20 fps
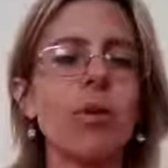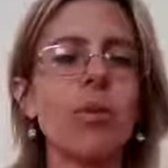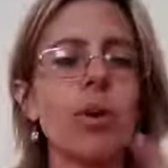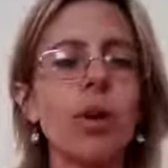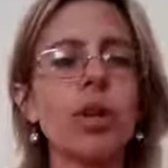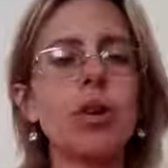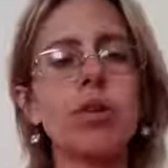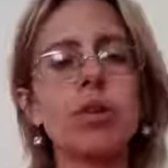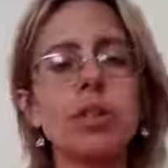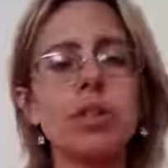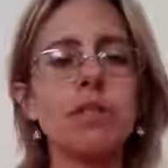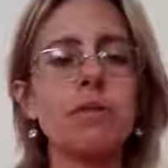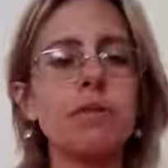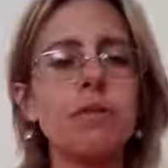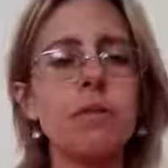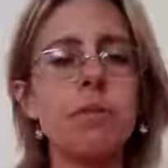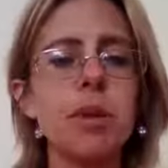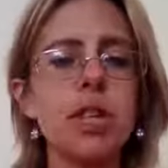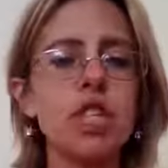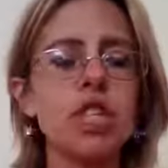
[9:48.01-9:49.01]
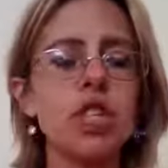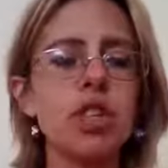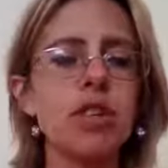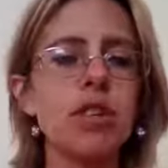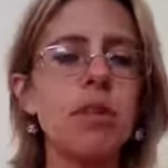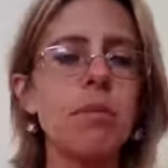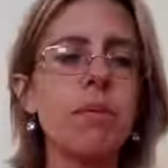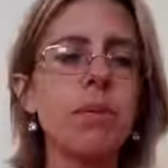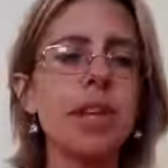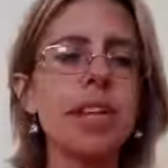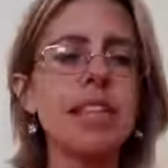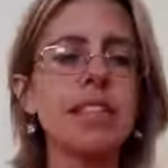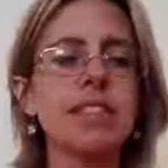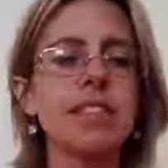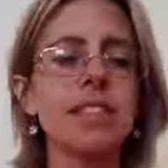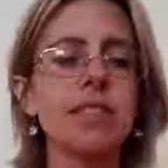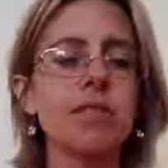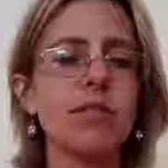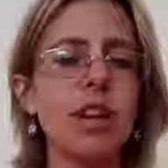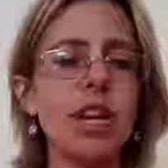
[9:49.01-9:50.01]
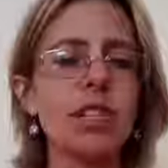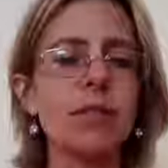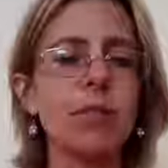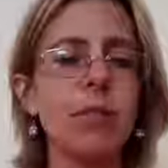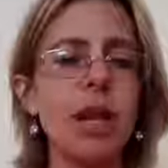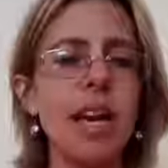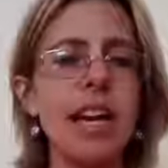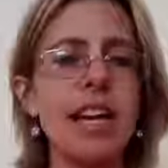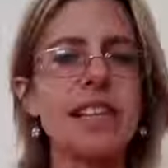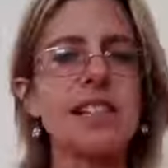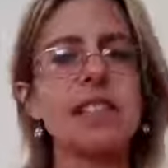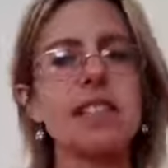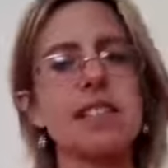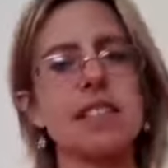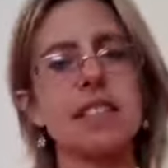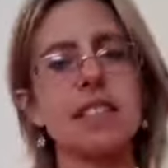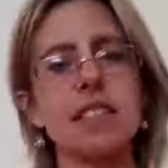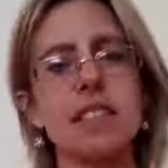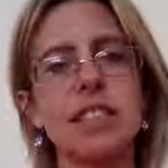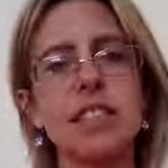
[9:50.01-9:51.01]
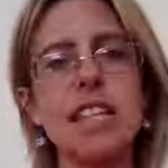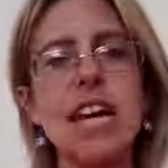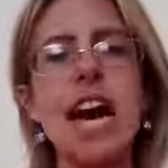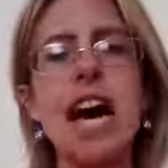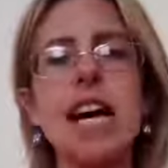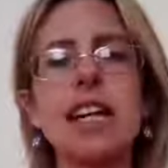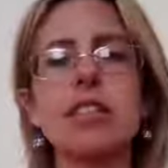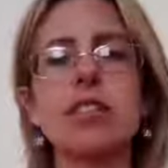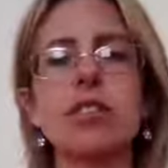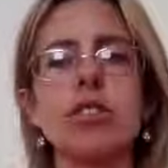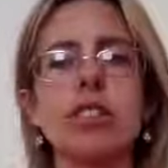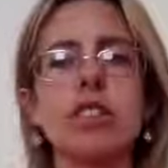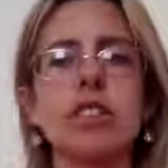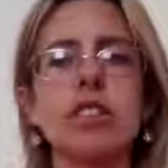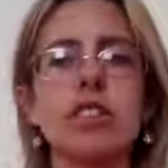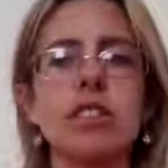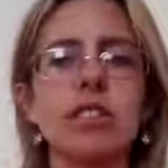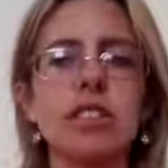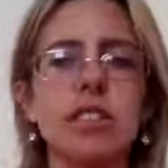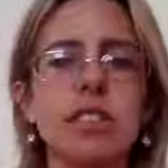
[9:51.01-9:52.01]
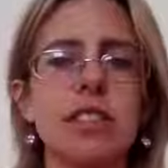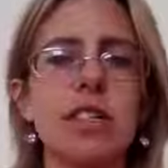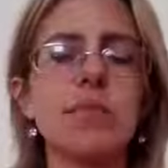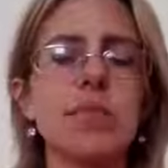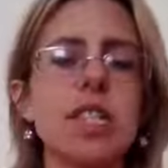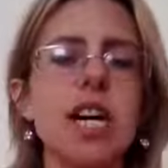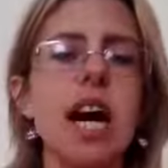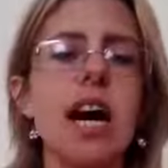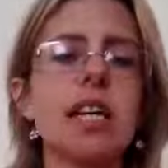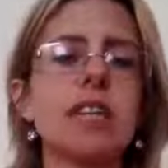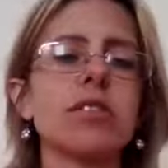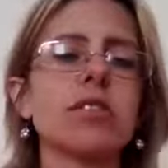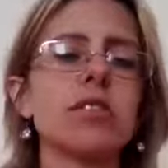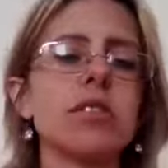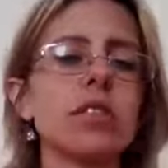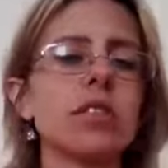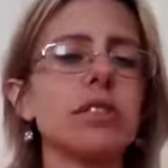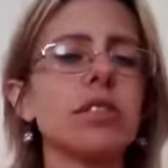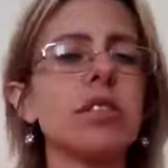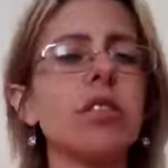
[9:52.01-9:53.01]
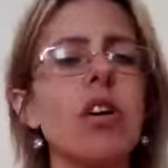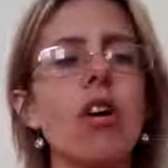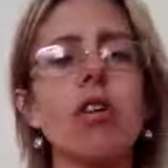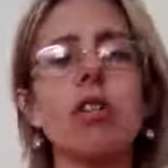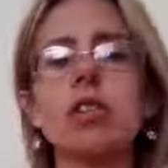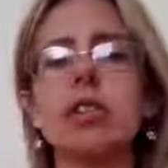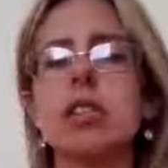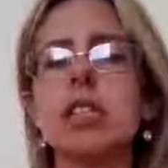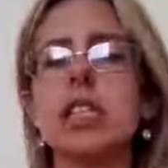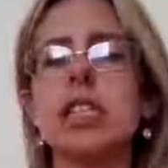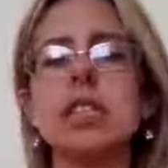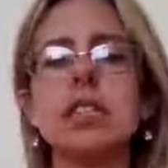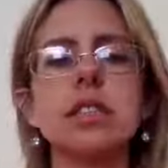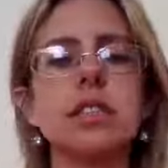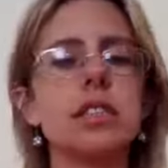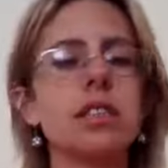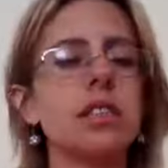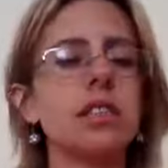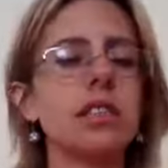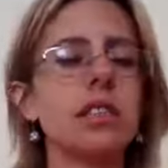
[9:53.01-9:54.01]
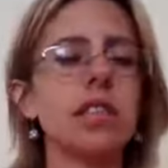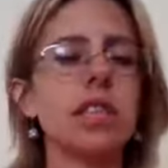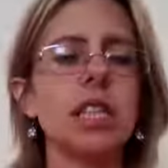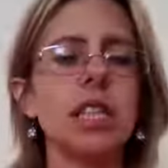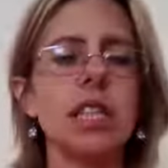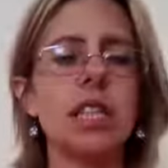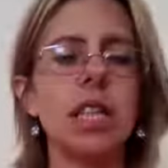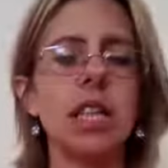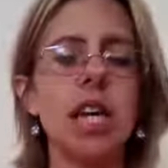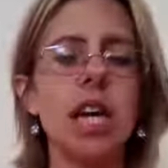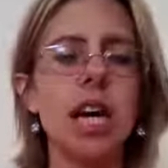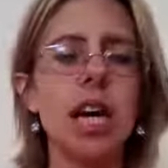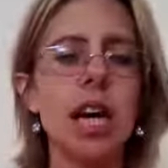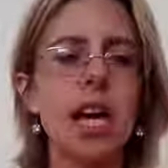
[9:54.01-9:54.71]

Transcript: with all the information you placed in the right places, in the title, in the titles, in the content, in the